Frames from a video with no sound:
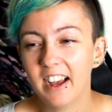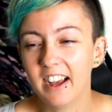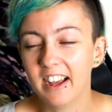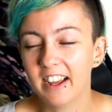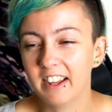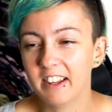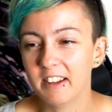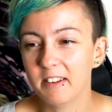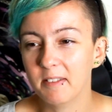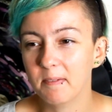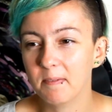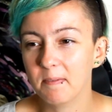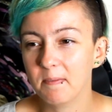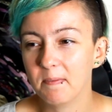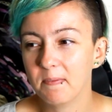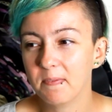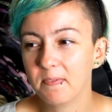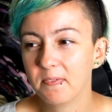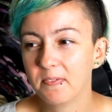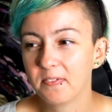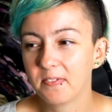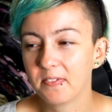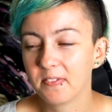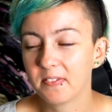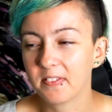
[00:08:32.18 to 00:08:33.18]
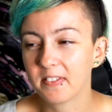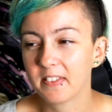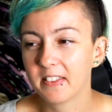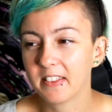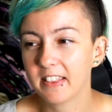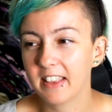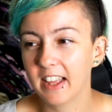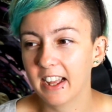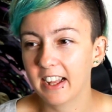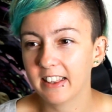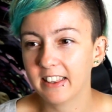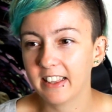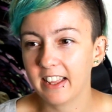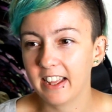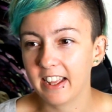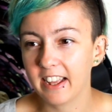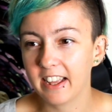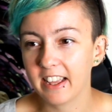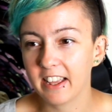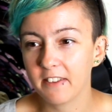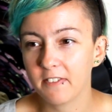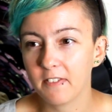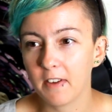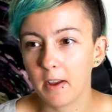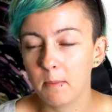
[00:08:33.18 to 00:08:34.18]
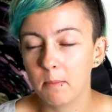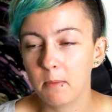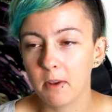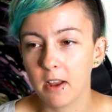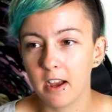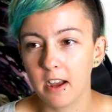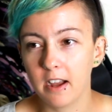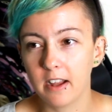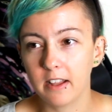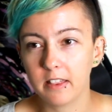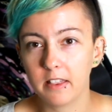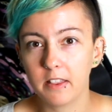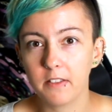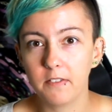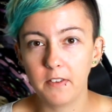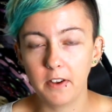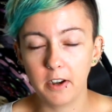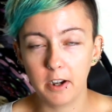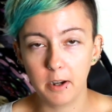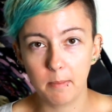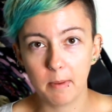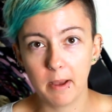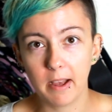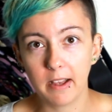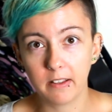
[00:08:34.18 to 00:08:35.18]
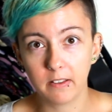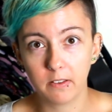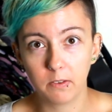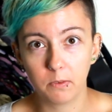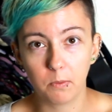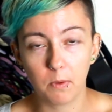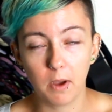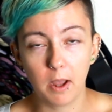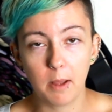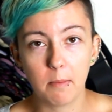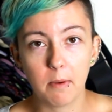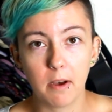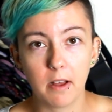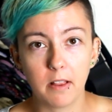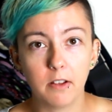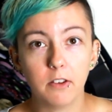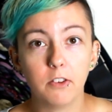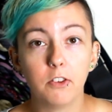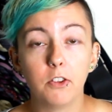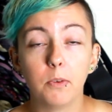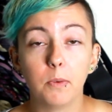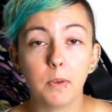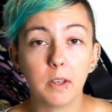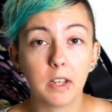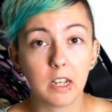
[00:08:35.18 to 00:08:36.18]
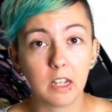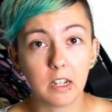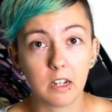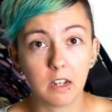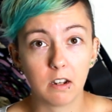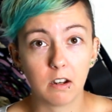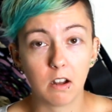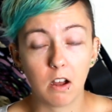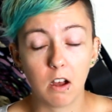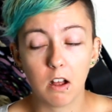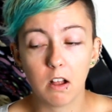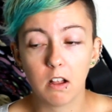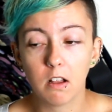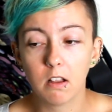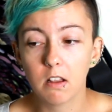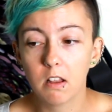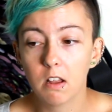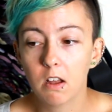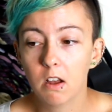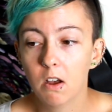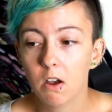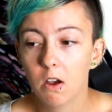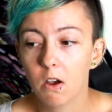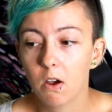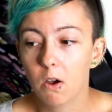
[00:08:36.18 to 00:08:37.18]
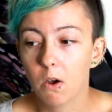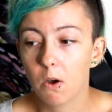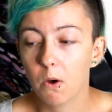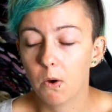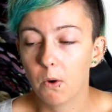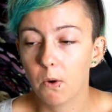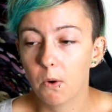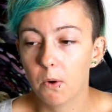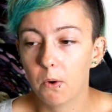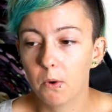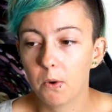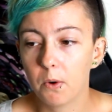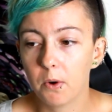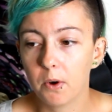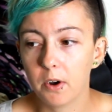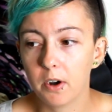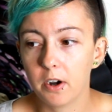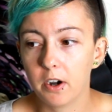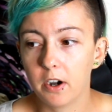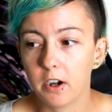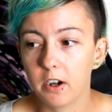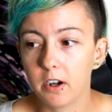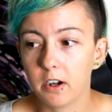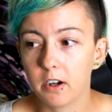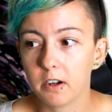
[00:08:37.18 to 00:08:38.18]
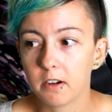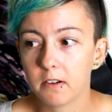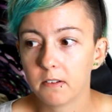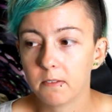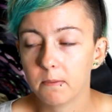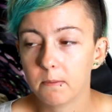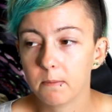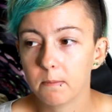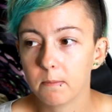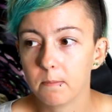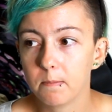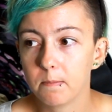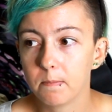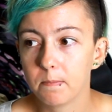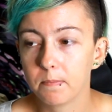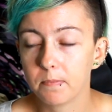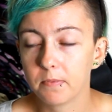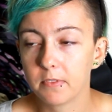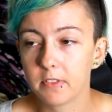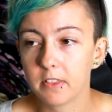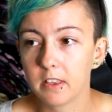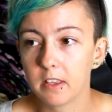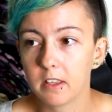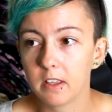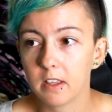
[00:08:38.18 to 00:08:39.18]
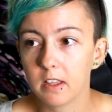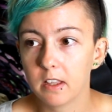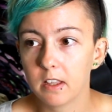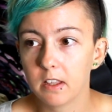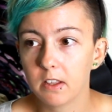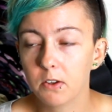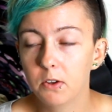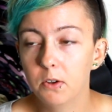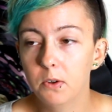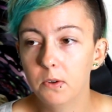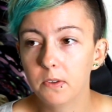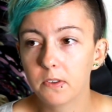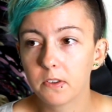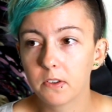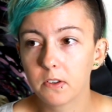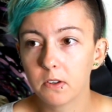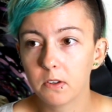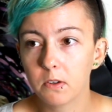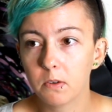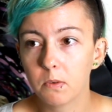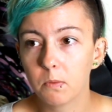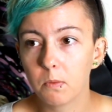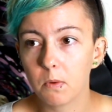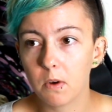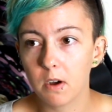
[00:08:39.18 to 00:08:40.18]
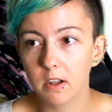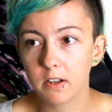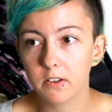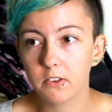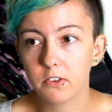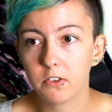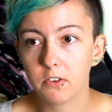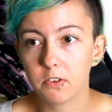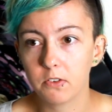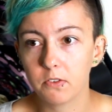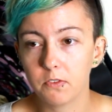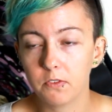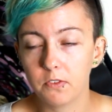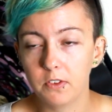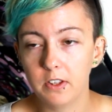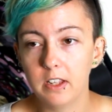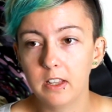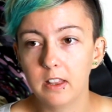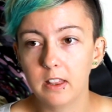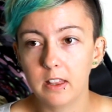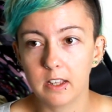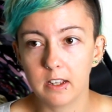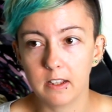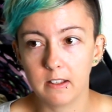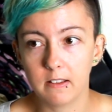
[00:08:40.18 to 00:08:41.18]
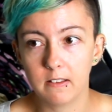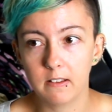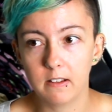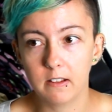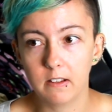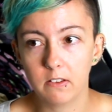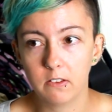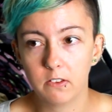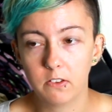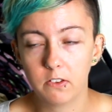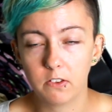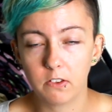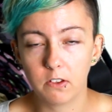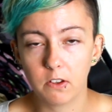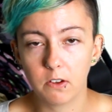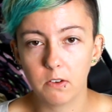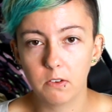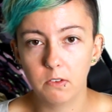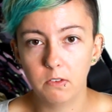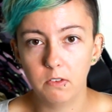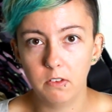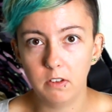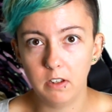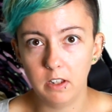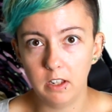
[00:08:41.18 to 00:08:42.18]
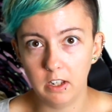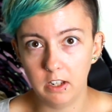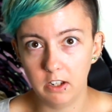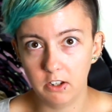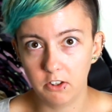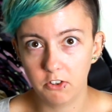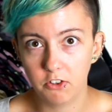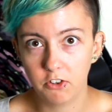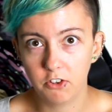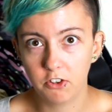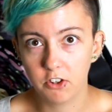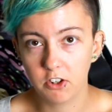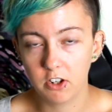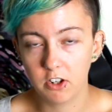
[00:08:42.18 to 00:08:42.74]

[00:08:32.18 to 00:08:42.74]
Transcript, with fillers: That like, if I'm not the very best, why bother doing it at all? Or who's gonna want to read this? It's so niche.